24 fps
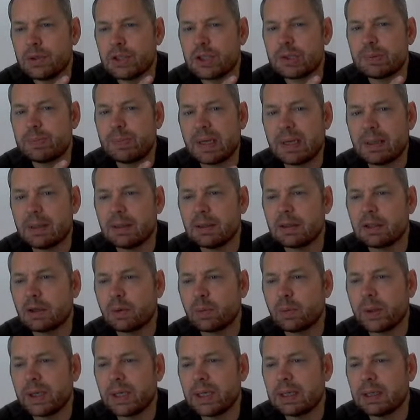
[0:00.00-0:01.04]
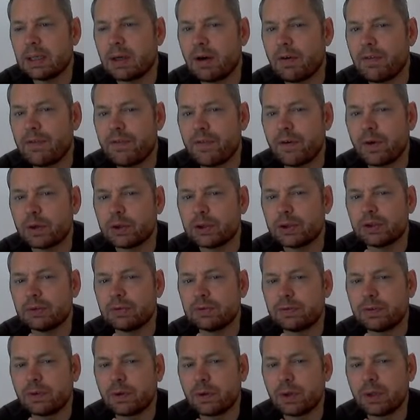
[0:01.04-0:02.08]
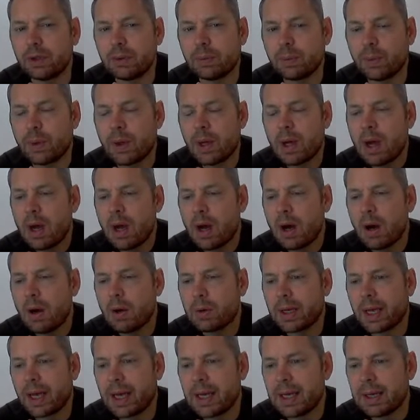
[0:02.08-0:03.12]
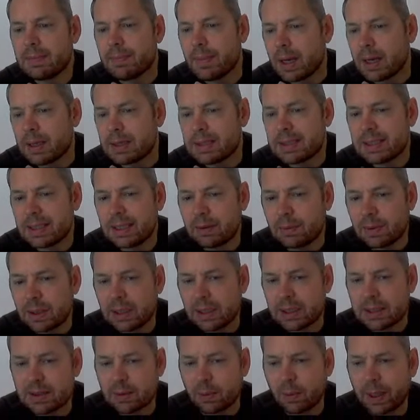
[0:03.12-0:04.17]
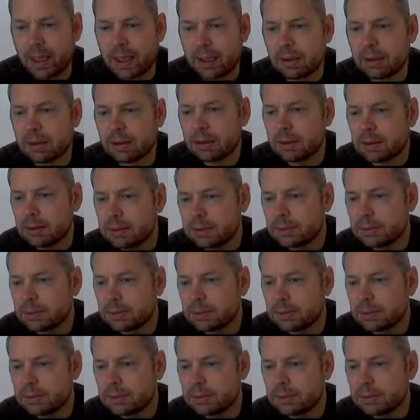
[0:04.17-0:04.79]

spin the Wheel of Fortune for you. Okay, I'll see you in a little while.